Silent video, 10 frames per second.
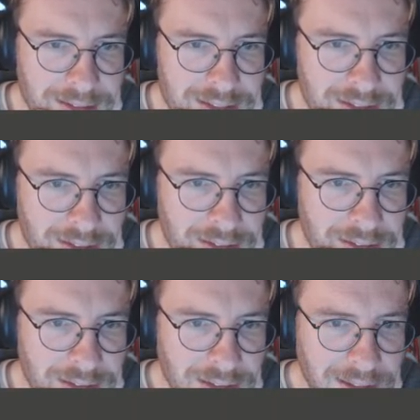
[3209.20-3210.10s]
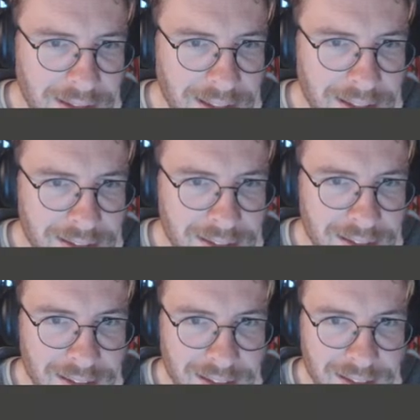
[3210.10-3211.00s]
is on, and
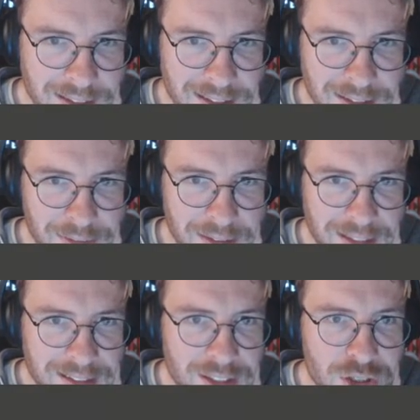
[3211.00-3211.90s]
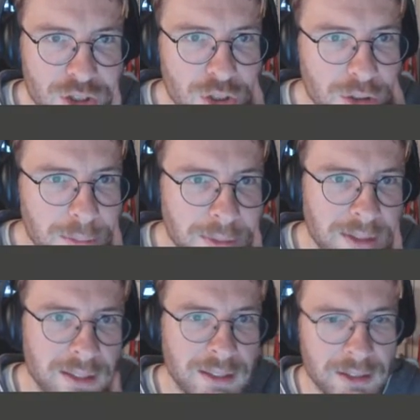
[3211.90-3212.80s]
there, I feel like there should
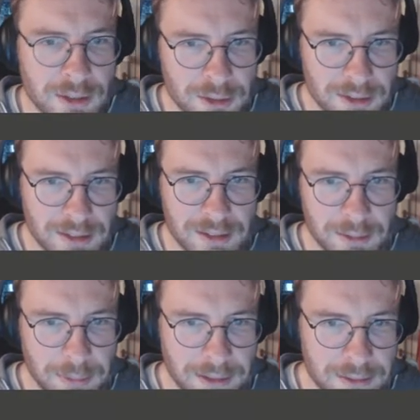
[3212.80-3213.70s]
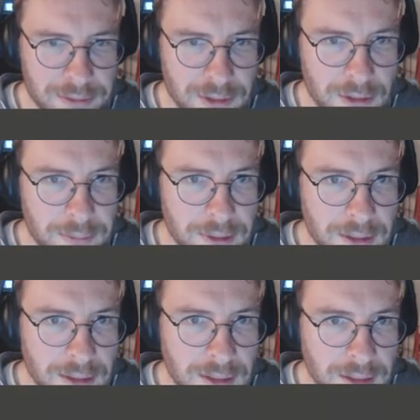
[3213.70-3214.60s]
be a rotating platform,
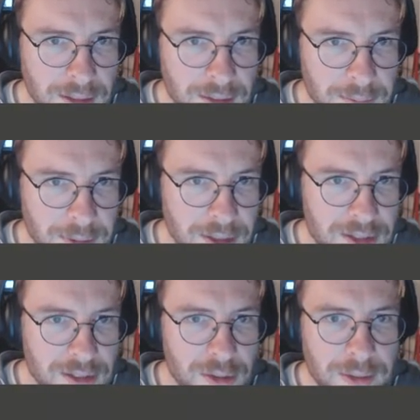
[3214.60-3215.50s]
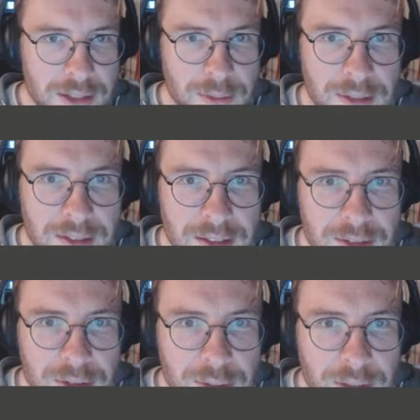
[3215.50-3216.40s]
because otherwise, what are you
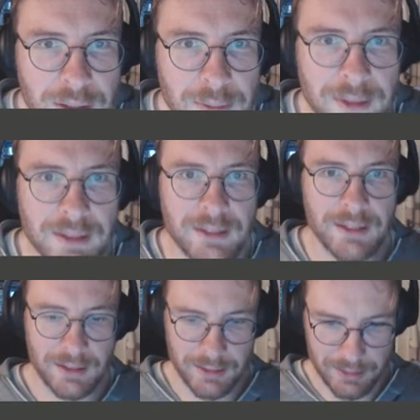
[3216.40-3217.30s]
doing with uh,